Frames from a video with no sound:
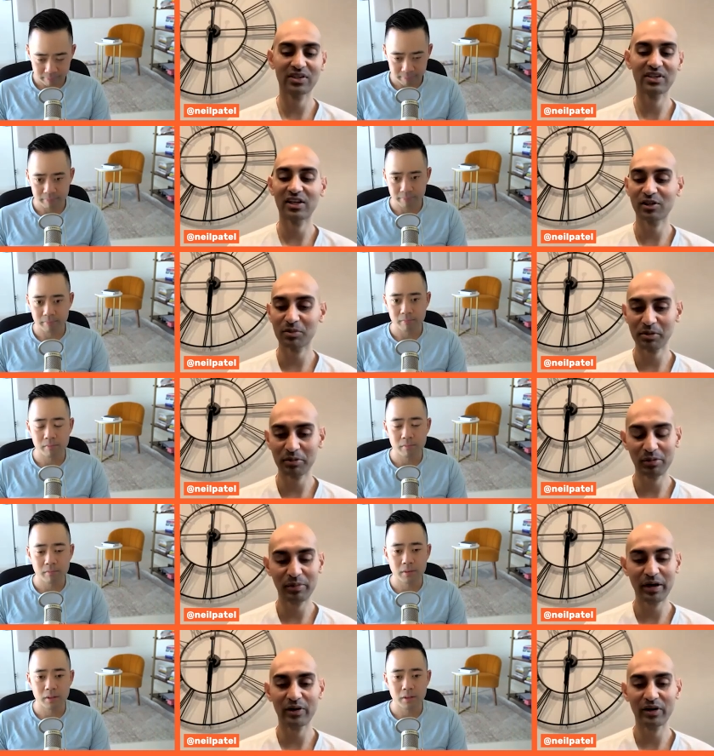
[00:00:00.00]
Speaker 1: it, tell other people
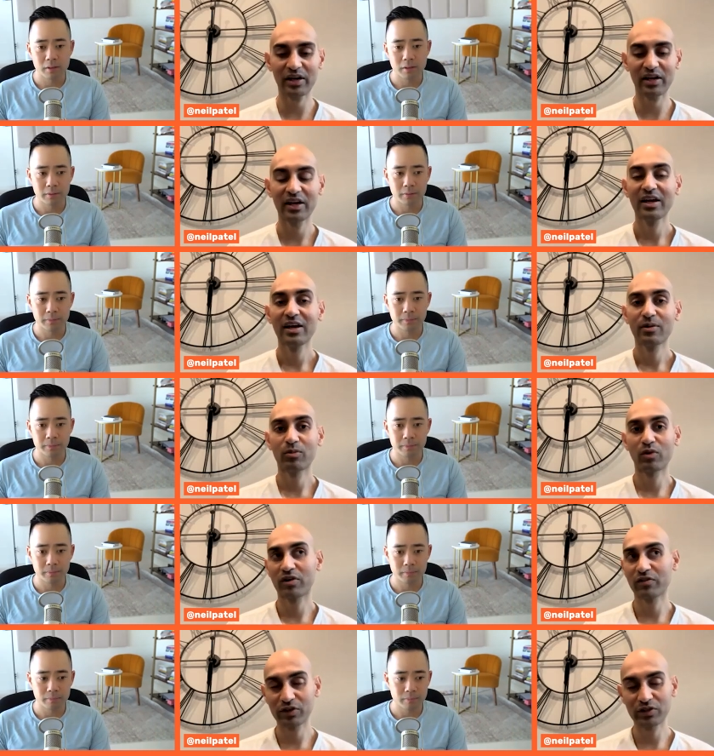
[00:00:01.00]
about it
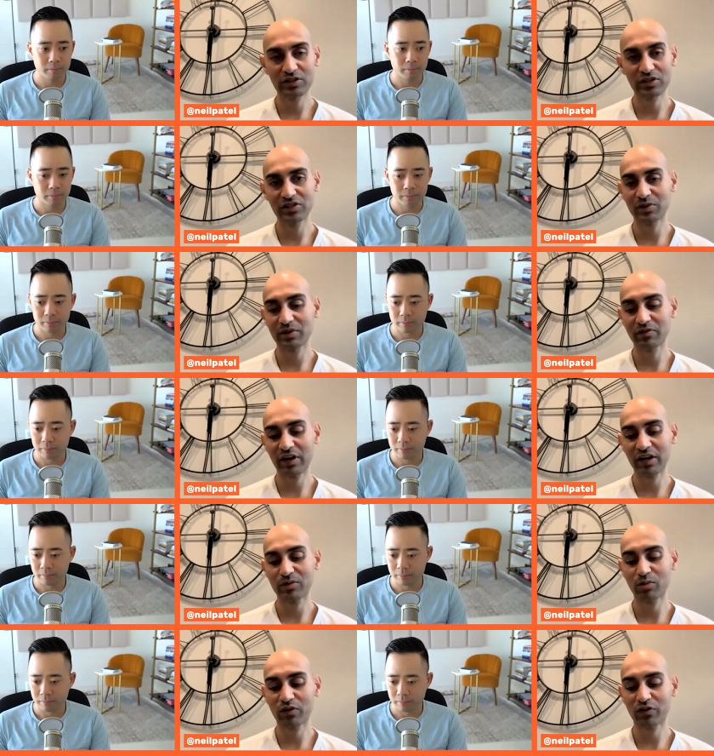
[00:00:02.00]
more users you
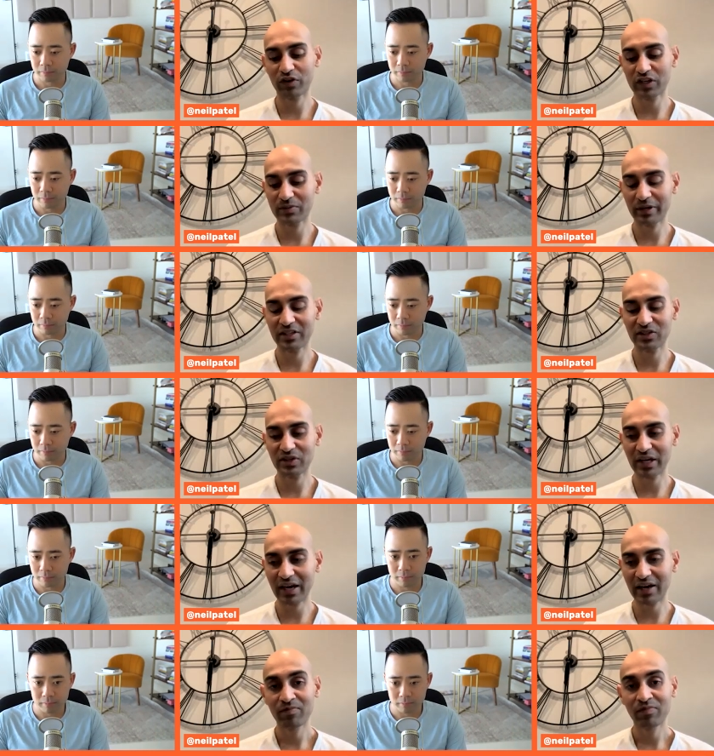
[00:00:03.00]
invite, the more free space you
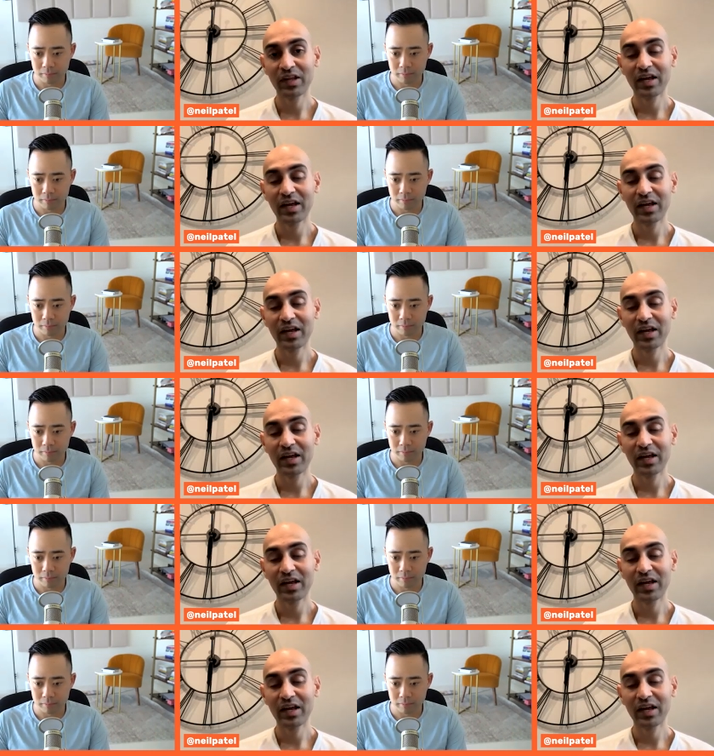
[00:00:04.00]
get.